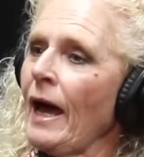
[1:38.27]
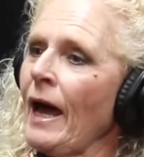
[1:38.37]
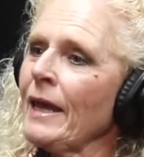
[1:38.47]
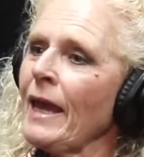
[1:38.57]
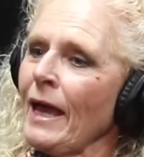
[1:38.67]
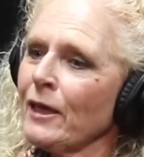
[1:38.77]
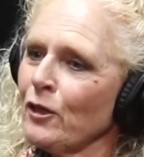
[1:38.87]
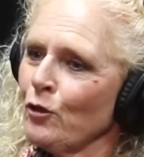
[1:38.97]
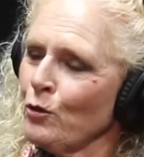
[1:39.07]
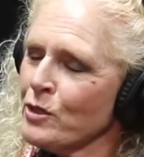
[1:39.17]
I
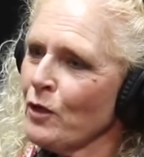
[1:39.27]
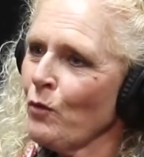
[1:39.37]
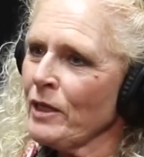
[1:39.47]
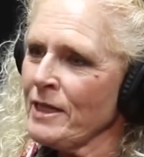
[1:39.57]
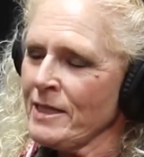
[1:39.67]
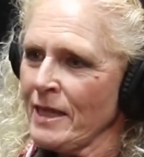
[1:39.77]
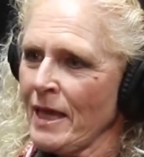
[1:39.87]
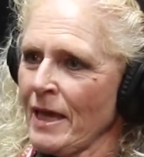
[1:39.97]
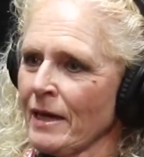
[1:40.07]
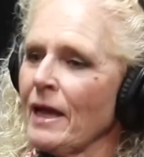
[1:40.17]
like using what is
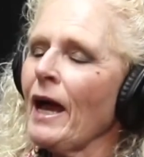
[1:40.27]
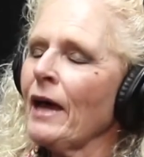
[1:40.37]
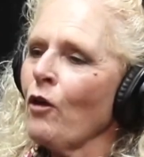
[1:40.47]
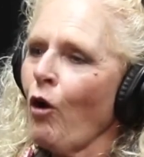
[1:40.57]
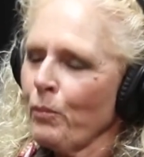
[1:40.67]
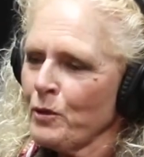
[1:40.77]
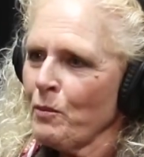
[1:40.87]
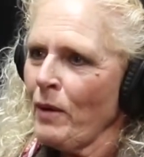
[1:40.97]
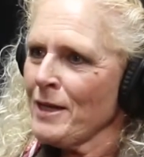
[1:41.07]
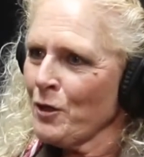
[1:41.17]
there and
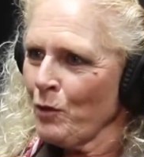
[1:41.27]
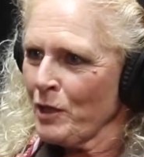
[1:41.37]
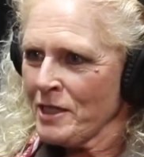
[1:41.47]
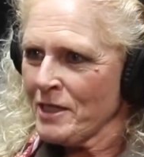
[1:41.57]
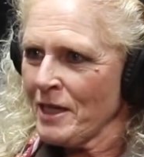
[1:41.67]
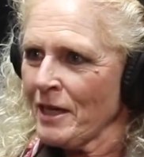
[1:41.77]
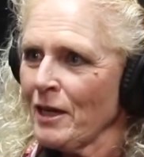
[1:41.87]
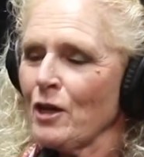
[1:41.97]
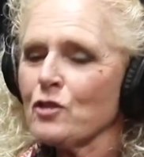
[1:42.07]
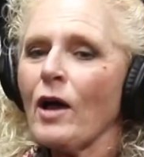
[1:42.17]
optimizing what is there. Mm.
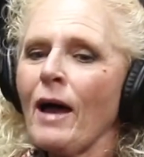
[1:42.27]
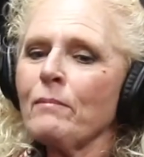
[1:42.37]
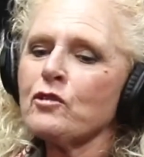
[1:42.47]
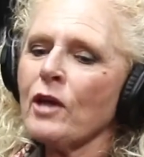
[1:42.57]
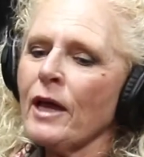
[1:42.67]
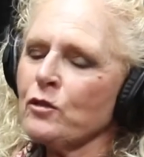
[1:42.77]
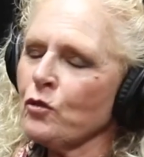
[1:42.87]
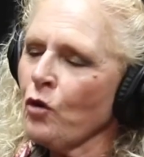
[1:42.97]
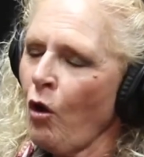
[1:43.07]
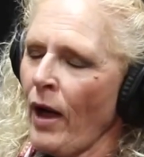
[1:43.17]
So I'm trying to
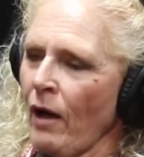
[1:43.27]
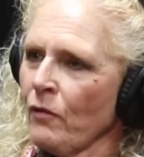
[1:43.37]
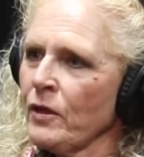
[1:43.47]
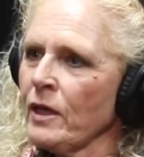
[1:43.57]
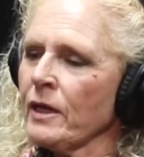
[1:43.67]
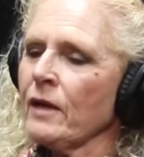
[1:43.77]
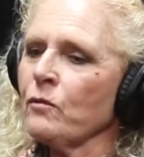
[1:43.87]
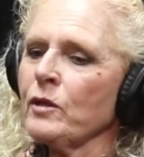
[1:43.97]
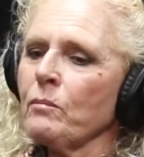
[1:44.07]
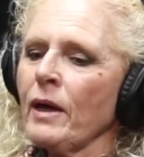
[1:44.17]
go out there and
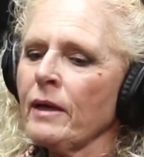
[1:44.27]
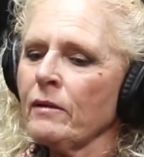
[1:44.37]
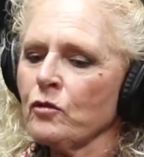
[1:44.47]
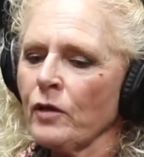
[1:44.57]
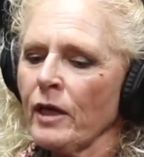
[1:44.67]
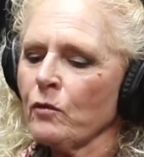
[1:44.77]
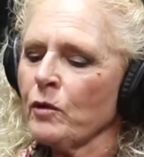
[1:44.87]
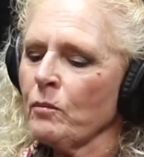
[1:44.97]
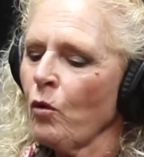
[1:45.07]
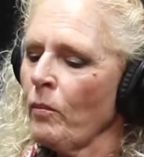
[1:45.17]
with my together
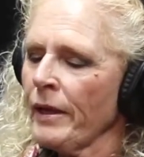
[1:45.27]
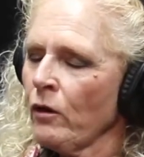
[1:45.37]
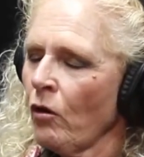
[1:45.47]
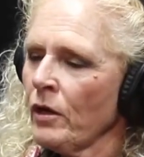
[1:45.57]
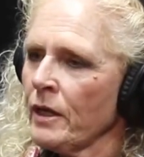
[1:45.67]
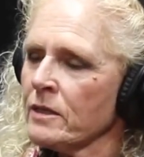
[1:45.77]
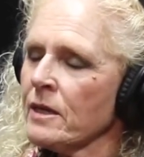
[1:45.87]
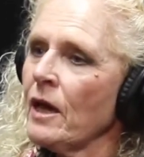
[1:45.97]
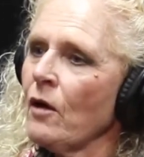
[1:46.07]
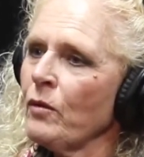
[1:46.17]
with all my colleagues,
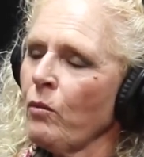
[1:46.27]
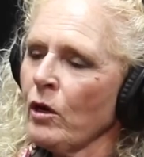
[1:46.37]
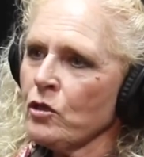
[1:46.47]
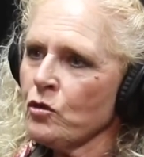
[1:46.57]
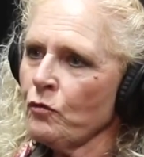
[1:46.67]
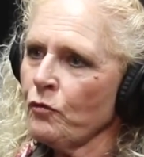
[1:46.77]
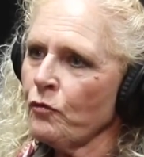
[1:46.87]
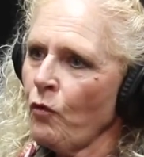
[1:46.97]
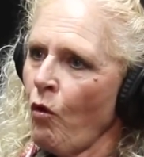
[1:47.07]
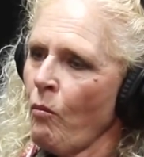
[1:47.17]
we want to
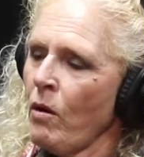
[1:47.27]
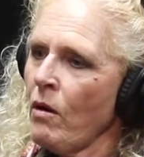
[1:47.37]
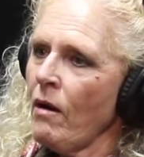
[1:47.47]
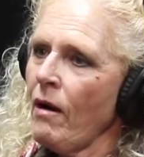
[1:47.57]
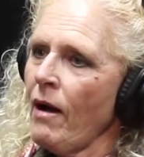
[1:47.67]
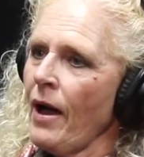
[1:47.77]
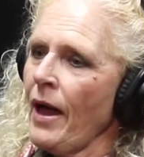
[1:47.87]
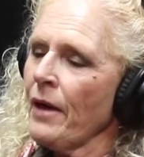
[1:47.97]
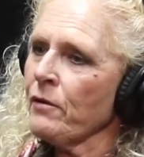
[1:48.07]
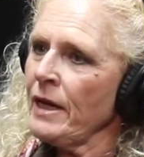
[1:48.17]
form
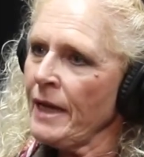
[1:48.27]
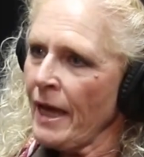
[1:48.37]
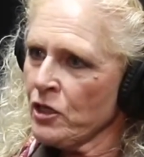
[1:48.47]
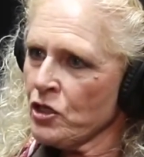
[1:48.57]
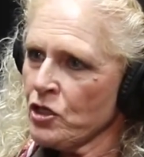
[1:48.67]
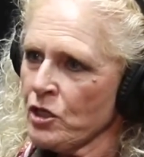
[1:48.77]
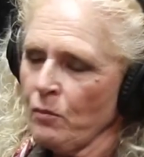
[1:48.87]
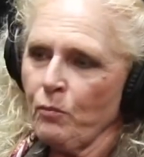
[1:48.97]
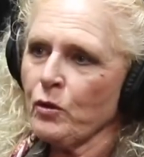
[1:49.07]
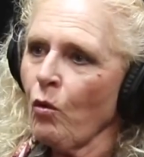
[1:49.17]
a
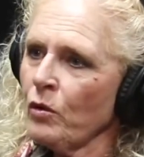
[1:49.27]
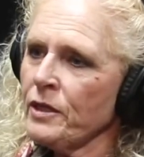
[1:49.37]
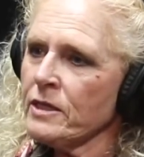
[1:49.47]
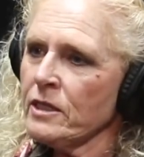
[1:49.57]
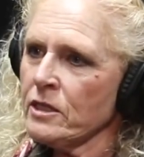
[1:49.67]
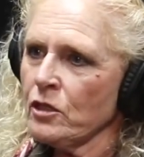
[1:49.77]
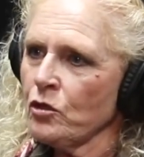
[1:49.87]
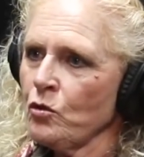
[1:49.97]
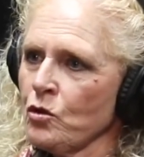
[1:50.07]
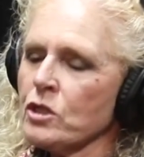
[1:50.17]
relationship with all these
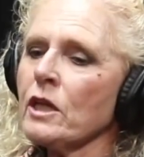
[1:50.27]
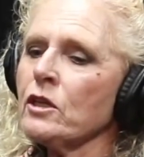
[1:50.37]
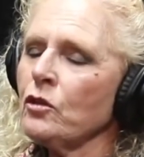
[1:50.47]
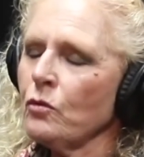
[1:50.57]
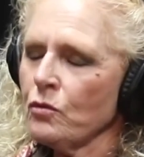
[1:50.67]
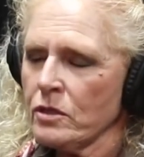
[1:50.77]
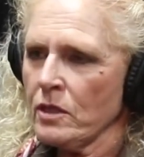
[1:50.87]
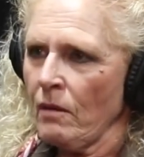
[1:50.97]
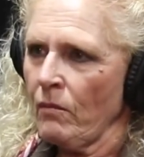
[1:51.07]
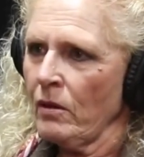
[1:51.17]
institutions and use
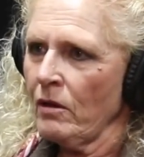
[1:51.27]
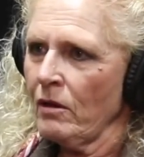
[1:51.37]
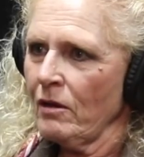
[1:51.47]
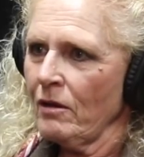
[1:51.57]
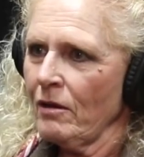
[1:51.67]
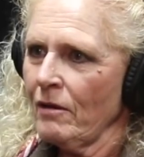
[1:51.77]
them. Mm.